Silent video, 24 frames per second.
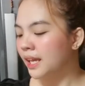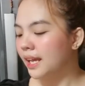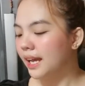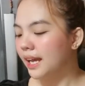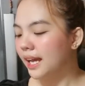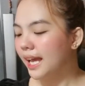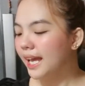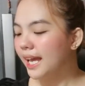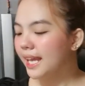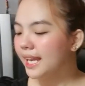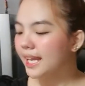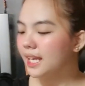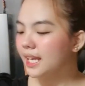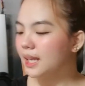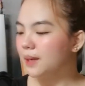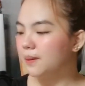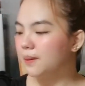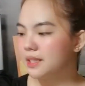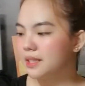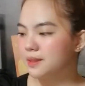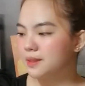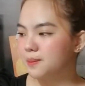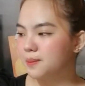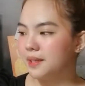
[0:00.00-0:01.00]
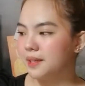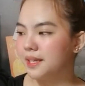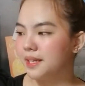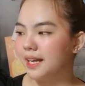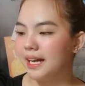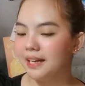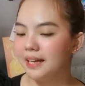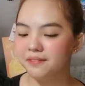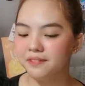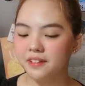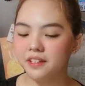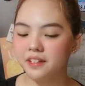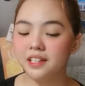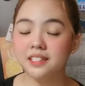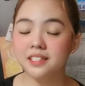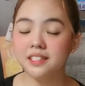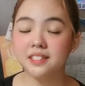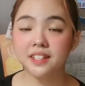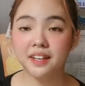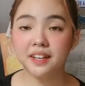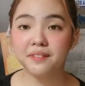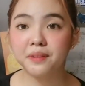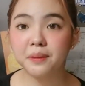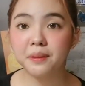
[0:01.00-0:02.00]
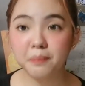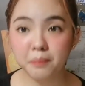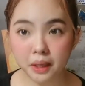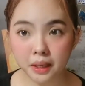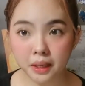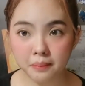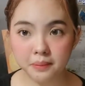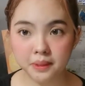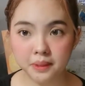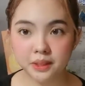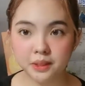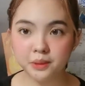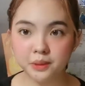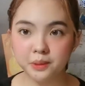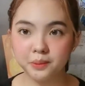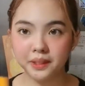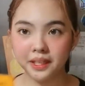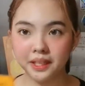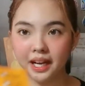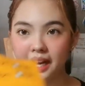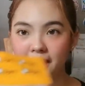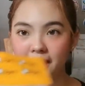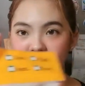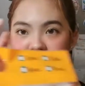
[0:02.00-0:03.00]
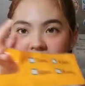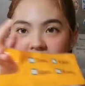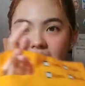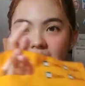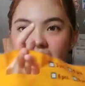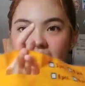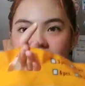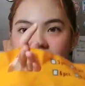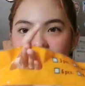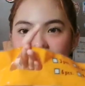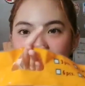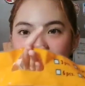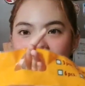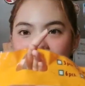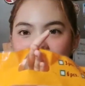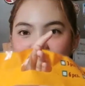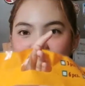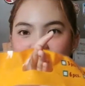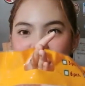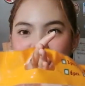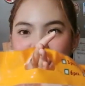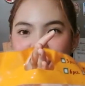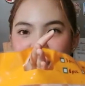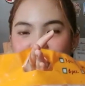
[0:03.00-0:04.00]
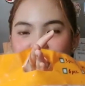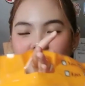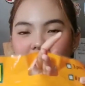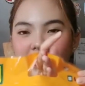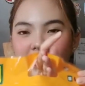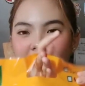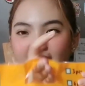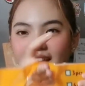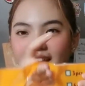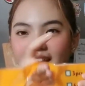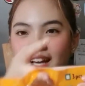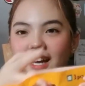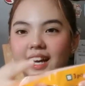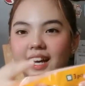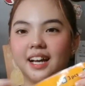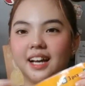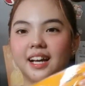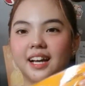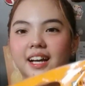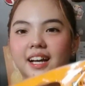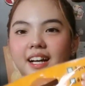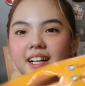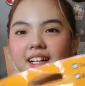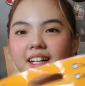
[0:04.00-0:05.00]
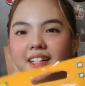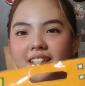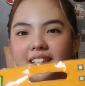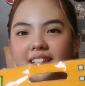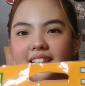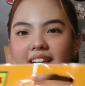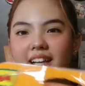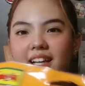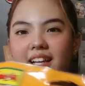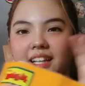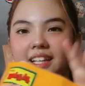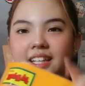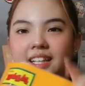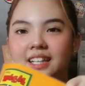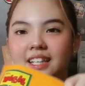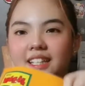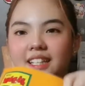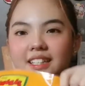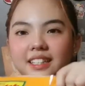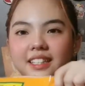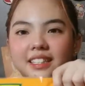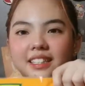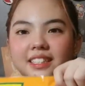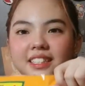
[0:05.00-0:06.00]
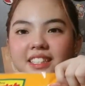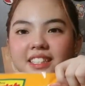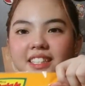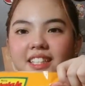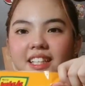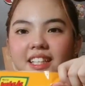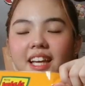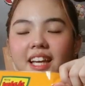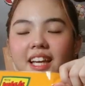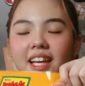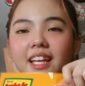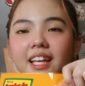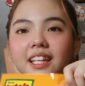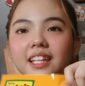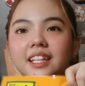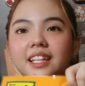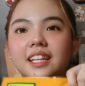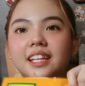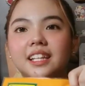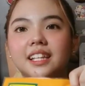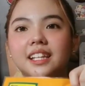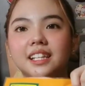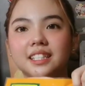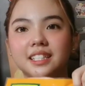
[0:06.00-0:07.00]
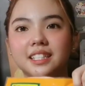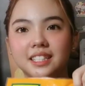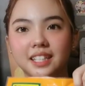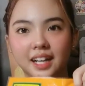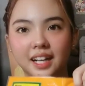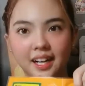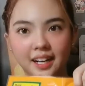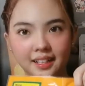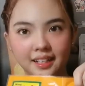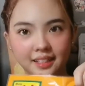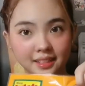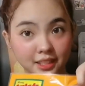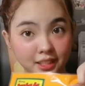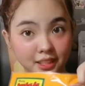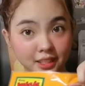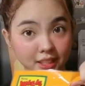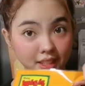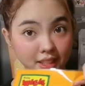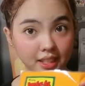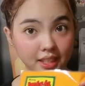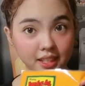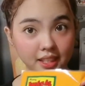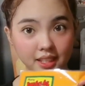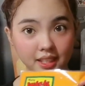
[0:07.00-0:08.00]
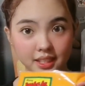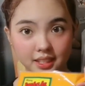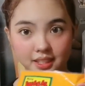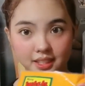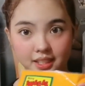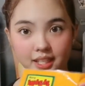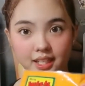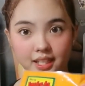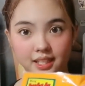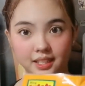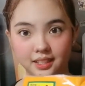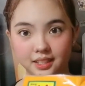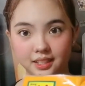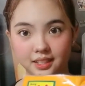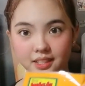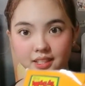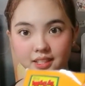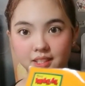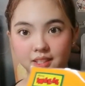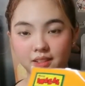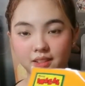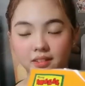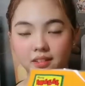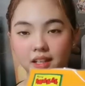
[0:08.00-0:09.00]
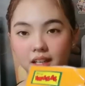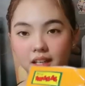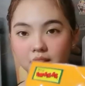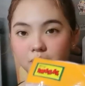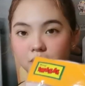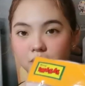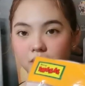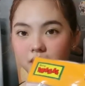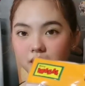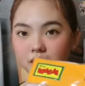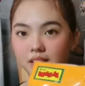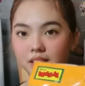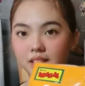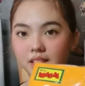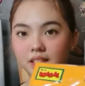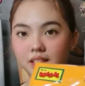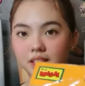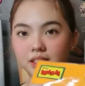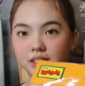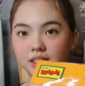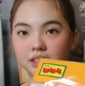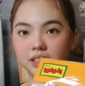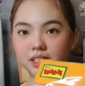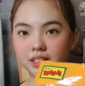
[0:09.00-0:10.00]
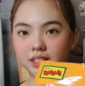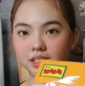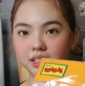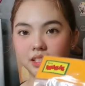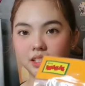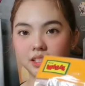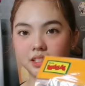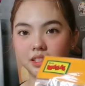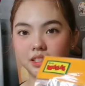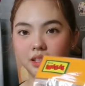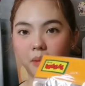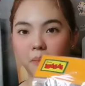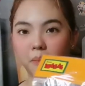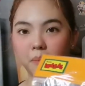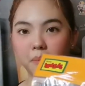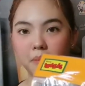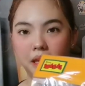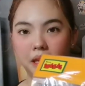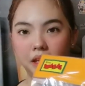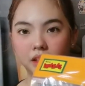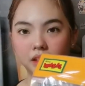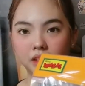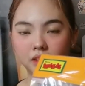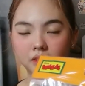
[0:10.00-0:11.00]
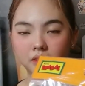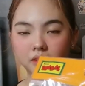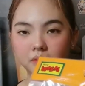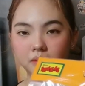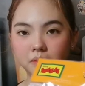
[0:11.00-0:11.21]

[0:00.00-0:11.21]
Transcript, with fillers: And anyways, we have here, aside from barbecue, we have here the inasal. Yeah, the chicken inasal. Chicken inasal. So actually, this is the main